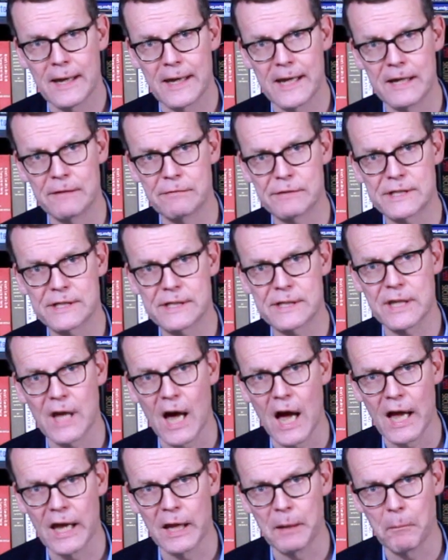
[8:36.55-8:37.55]
gives
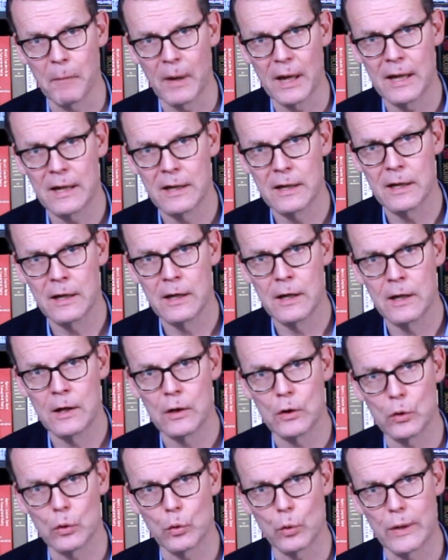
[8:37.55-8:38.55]
time
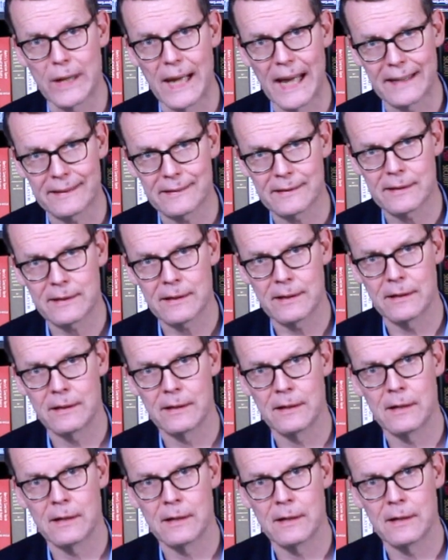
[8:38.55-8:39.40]
to get